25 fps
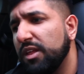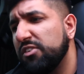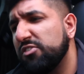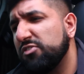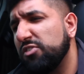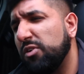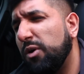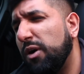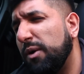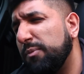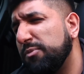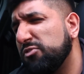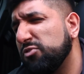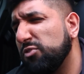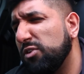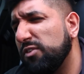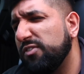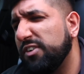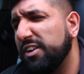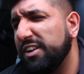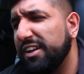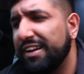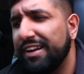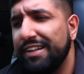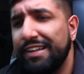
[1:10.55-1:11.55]
So I'm sort
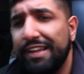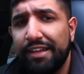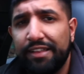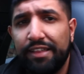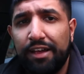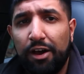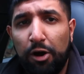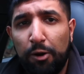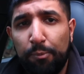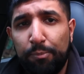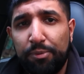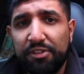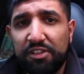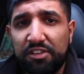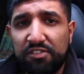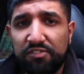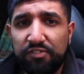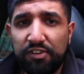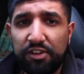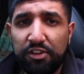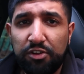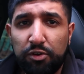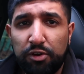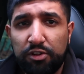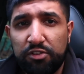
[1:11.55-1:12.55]
of going to clear that up in this
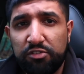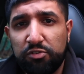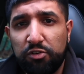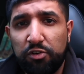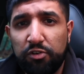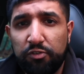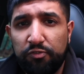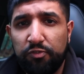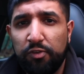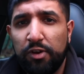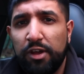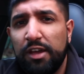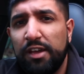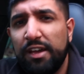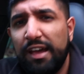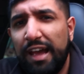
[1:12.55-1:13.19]
video and sort of